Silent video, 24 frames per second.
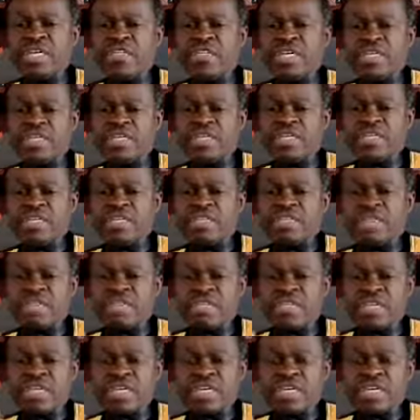that
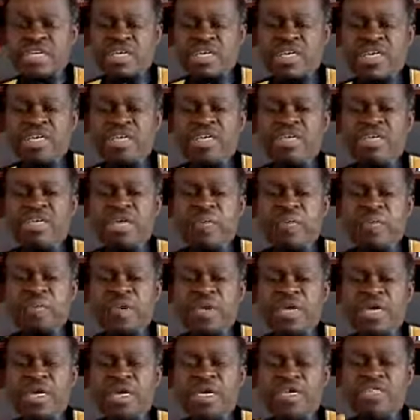the
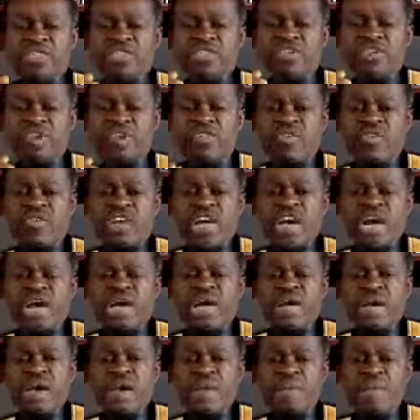independence of
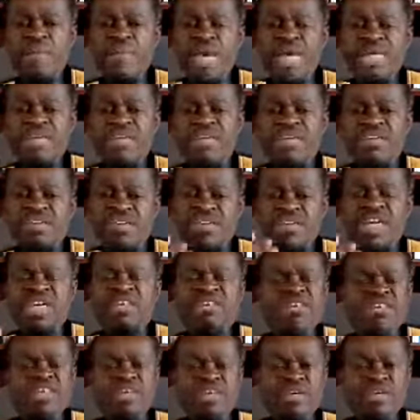Ghana meant
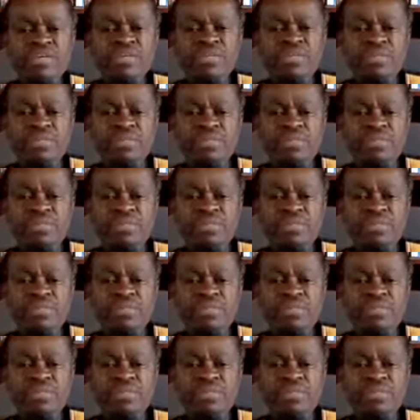nothing